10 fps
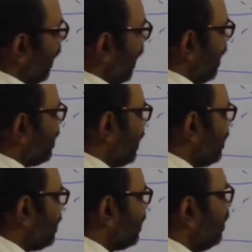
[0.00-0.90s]
There
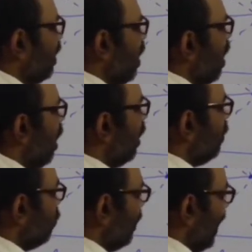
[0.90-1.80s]
exists
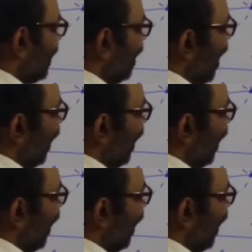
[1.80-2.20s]
a unique